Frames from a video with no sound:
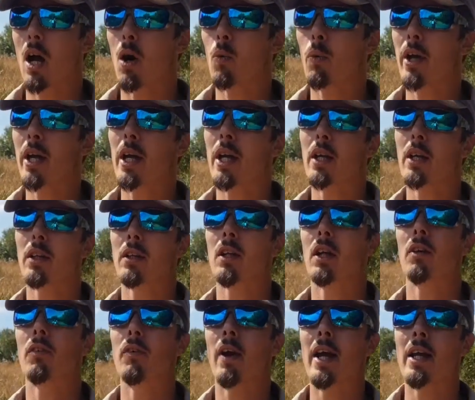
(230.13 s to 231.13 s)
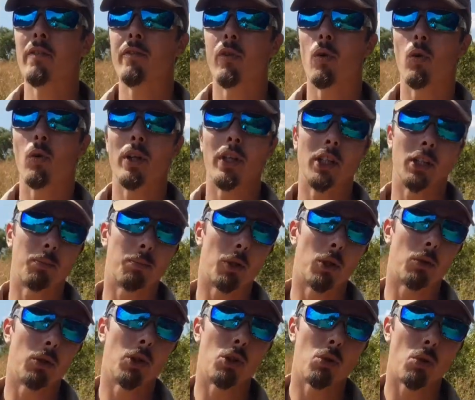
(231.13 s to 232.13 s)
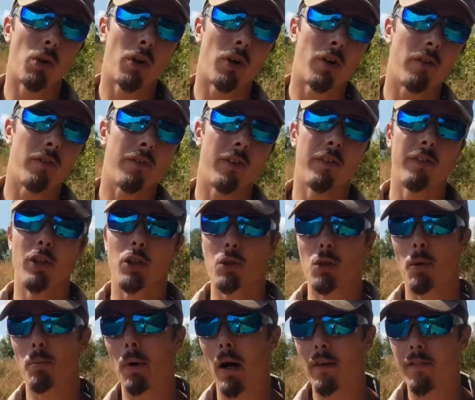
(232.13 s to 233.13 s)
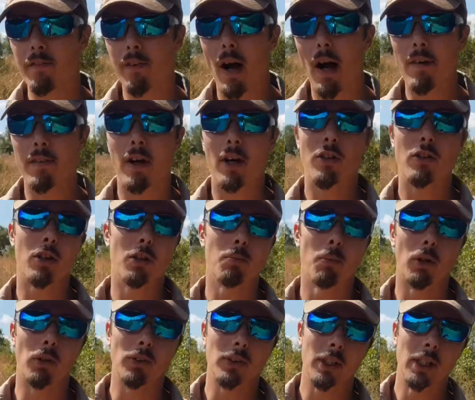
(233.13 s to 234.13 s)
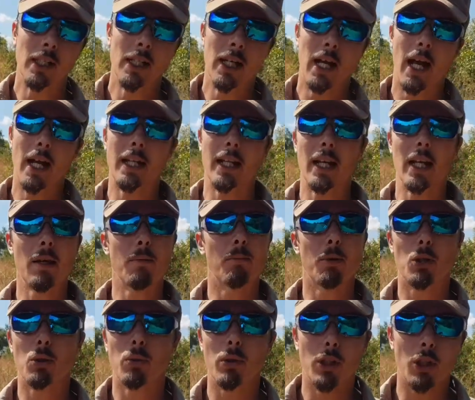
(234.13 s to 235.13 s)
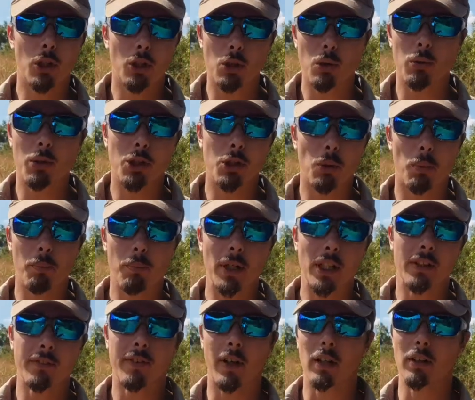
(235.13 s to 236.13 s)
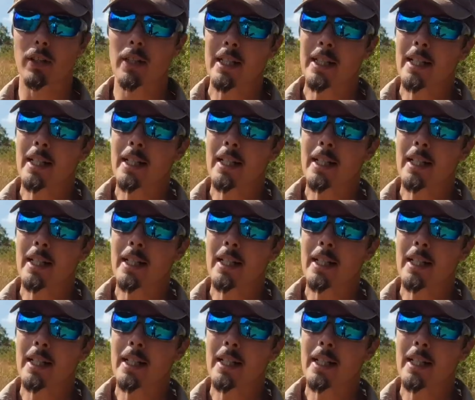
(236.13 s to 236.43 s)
where the rainfall is between 250 to about 500 mils, and then in between the two is your mixed veld.